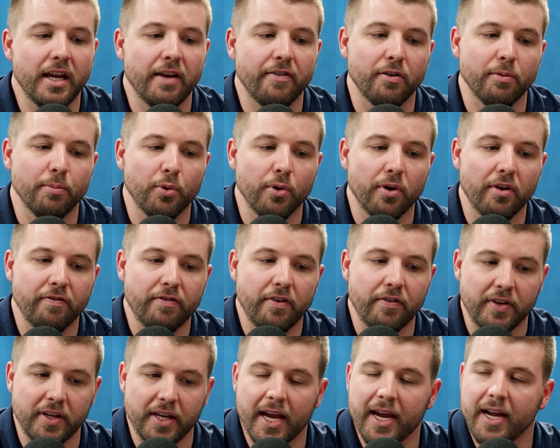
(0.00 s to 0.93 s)
If you're born in
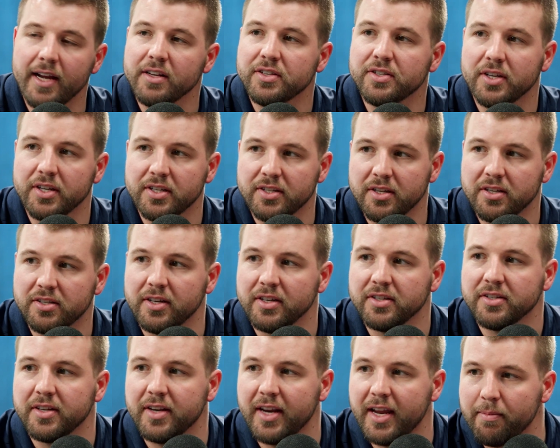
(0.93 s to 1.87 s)
58,
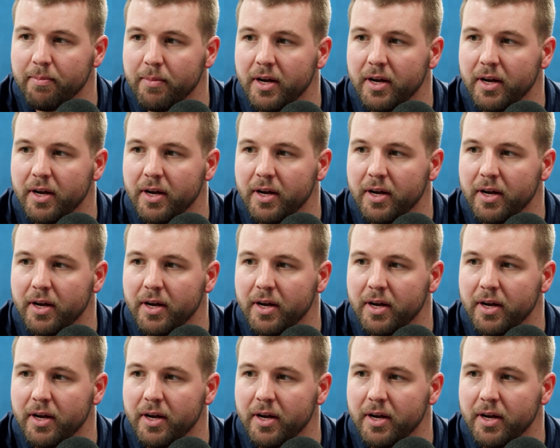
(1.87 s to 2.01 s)
66 and 8